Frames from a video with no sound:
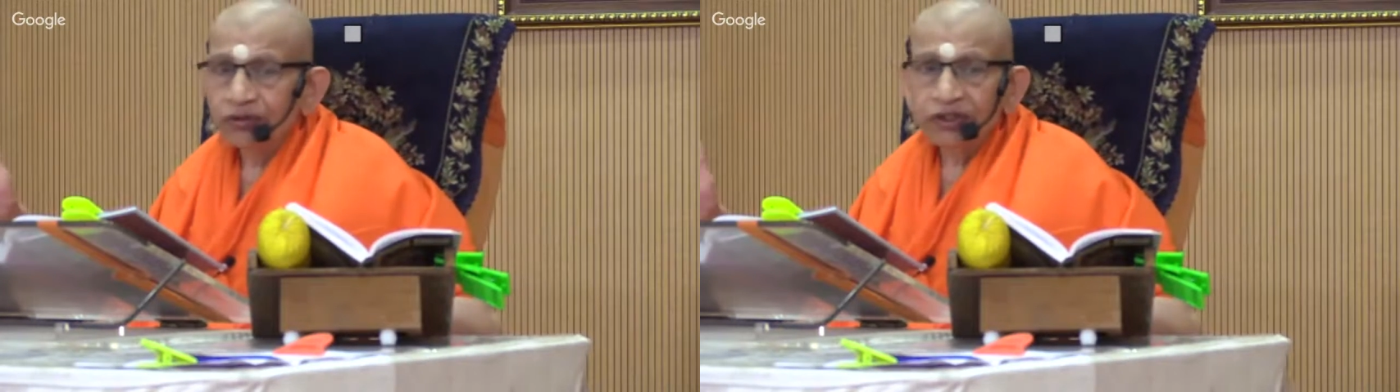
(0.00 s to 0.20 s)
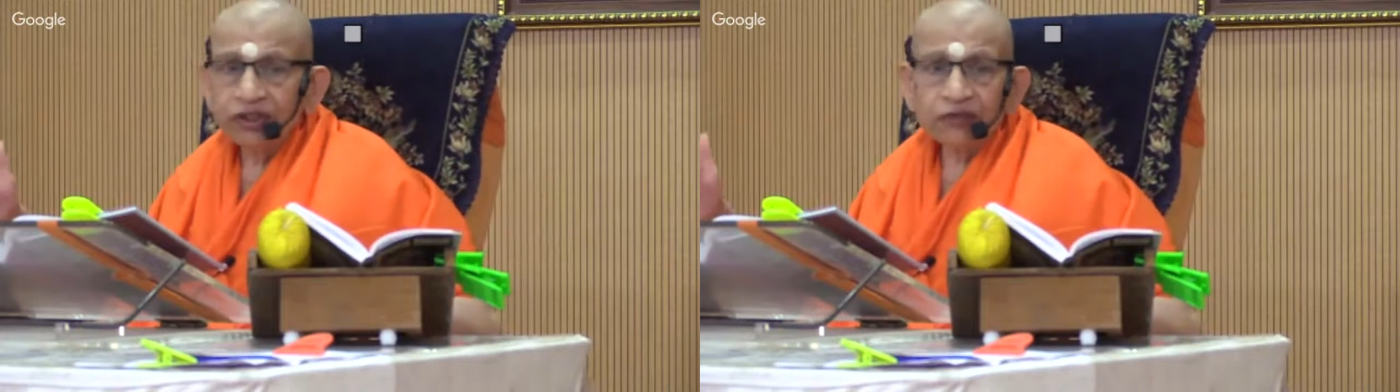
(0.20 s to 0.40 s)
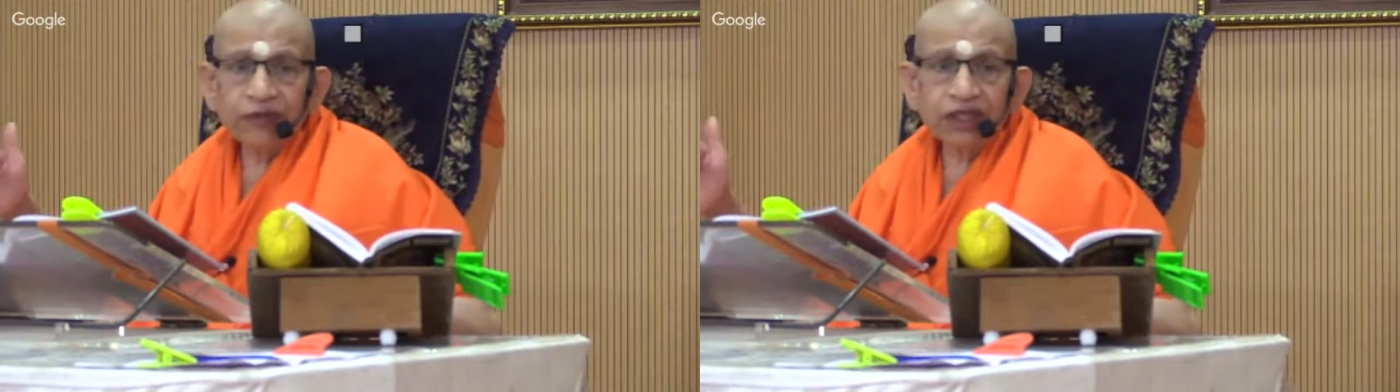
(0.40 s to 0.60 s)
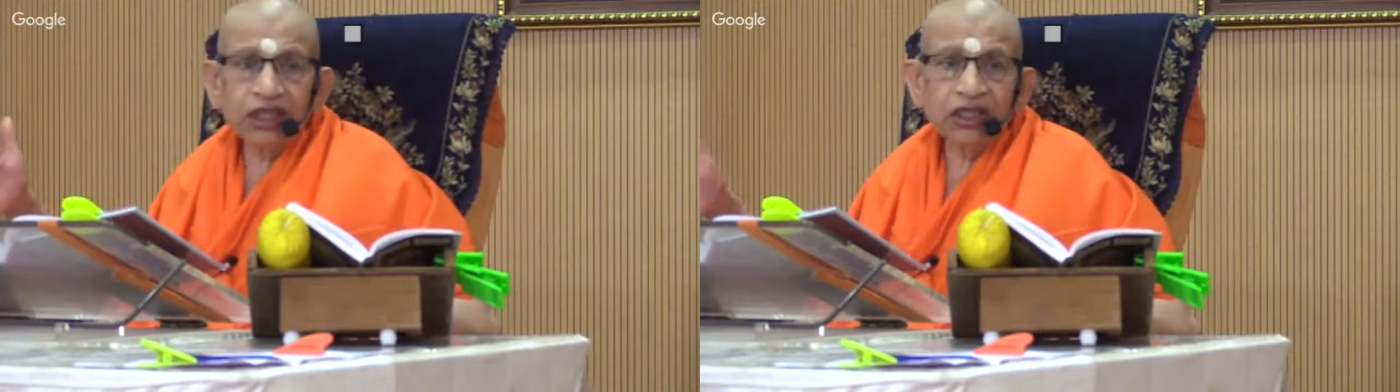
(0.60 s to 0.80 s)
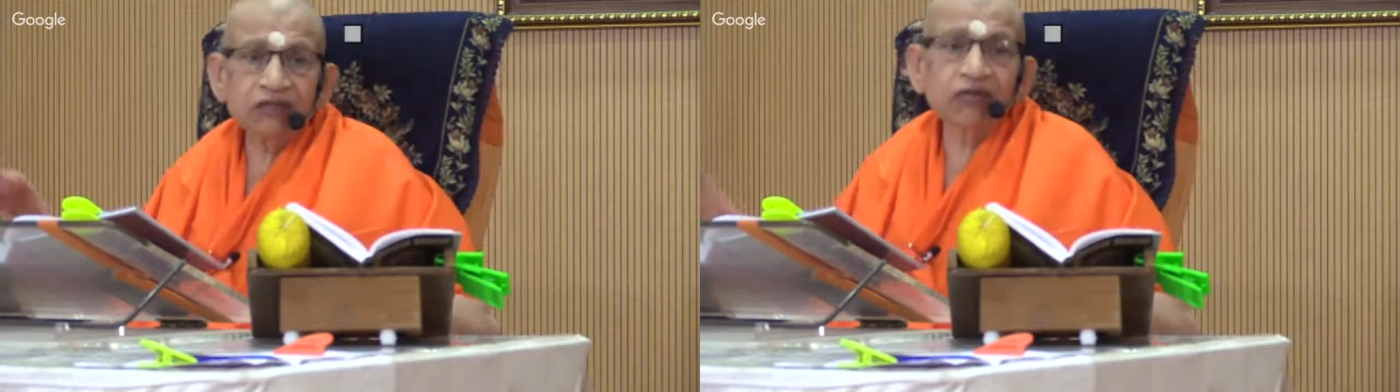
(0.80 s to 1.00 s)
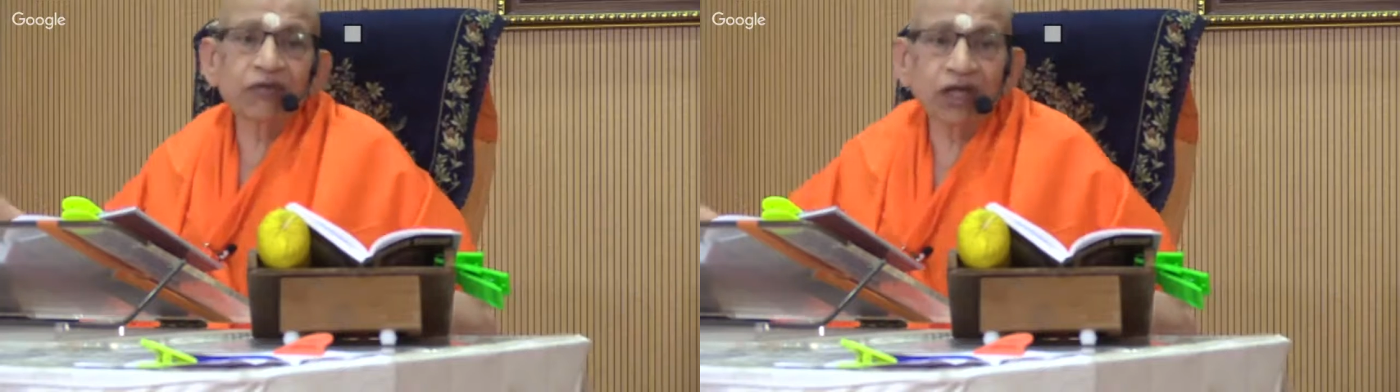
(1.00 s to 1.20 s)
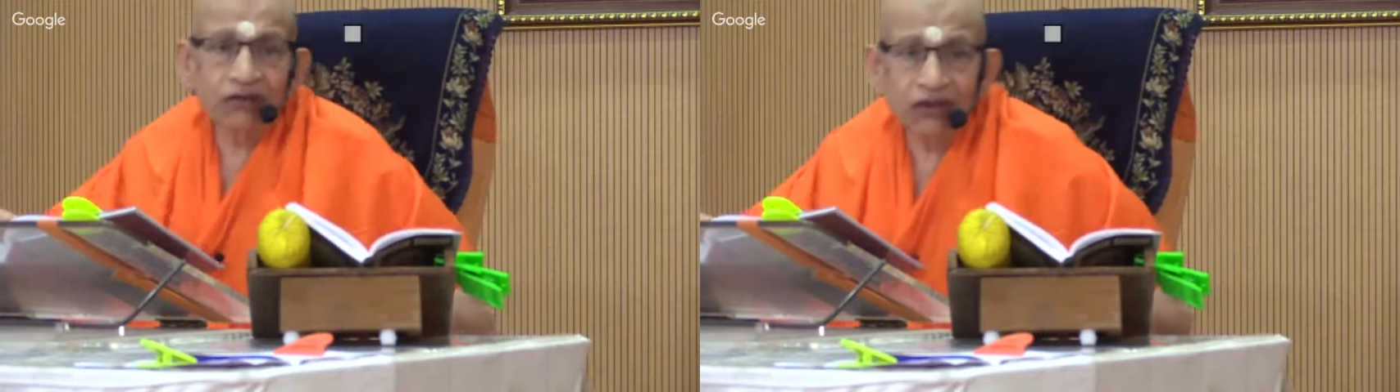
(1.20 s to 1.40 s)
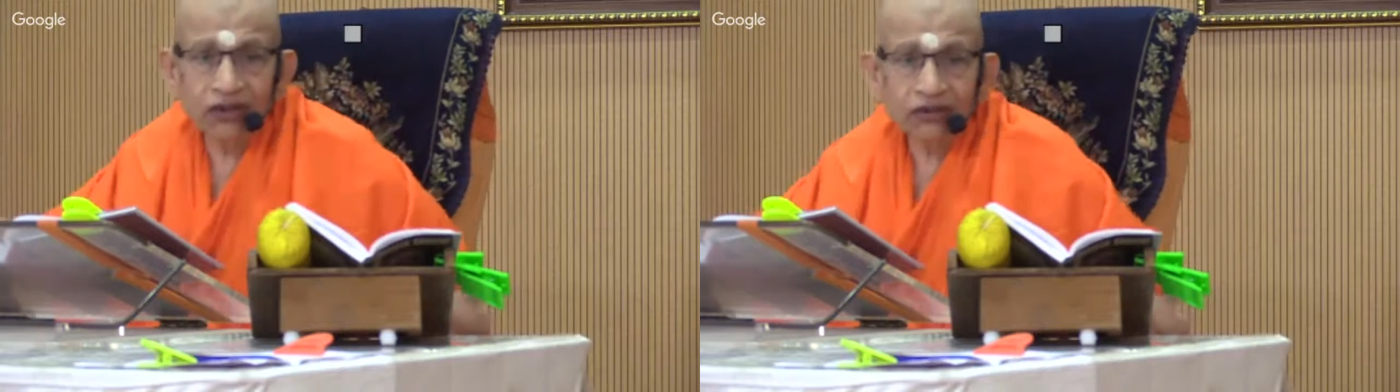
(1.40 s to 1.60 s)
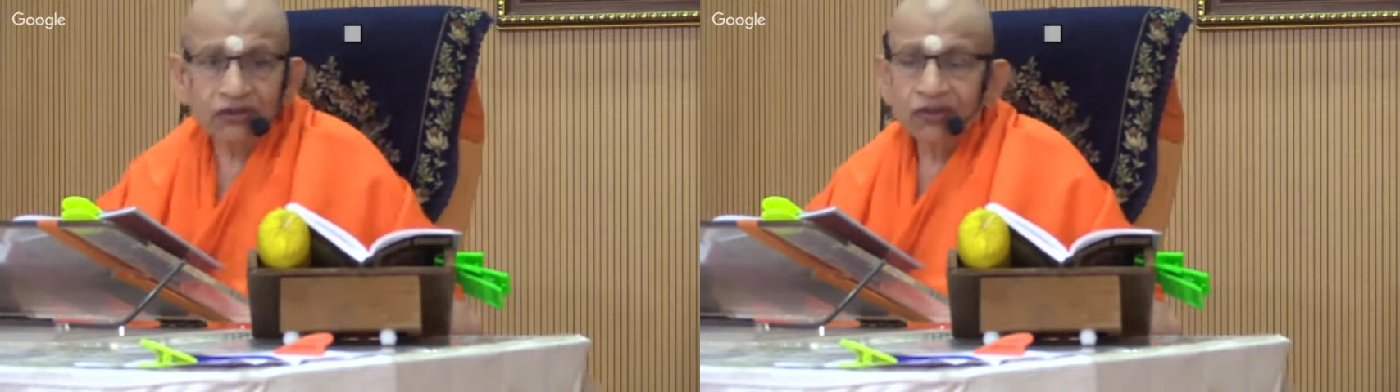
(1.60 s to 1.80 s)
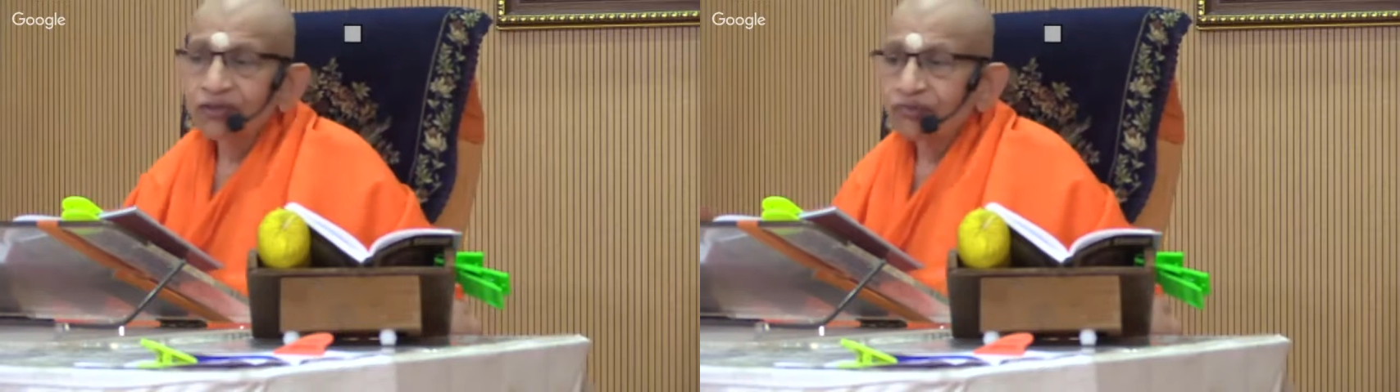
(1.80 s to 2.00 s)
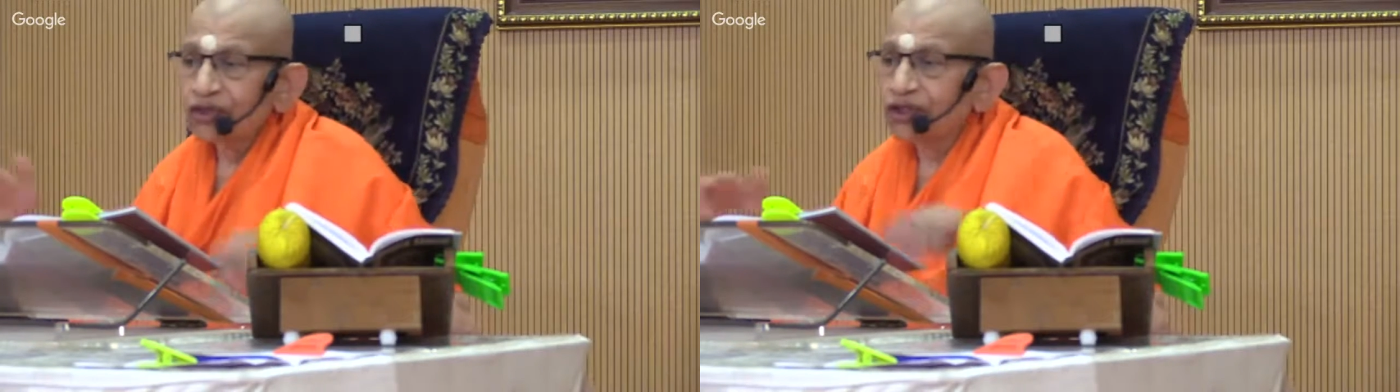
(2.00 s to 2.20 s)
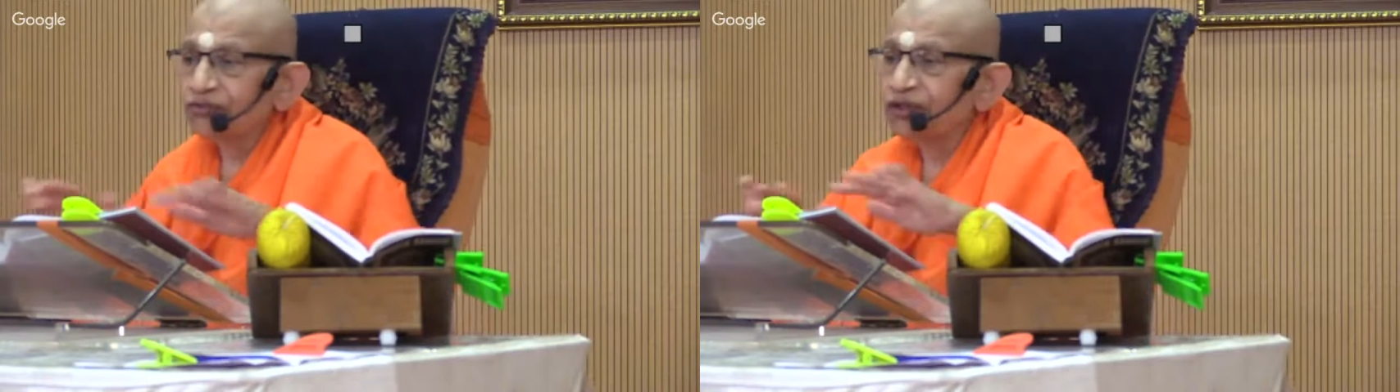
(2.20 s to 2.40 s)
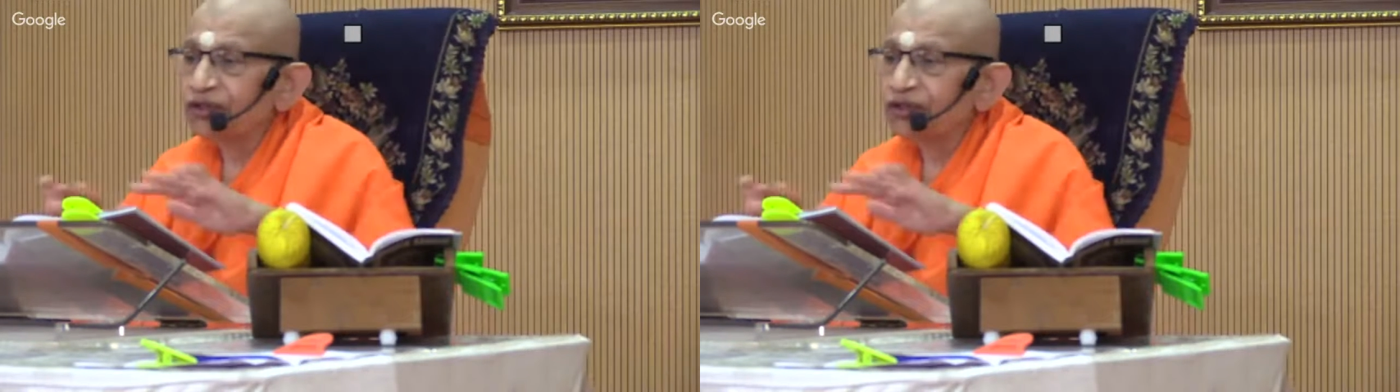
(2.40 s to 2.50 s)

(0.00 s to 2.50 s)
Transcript: So don't bring expectation of abhava also,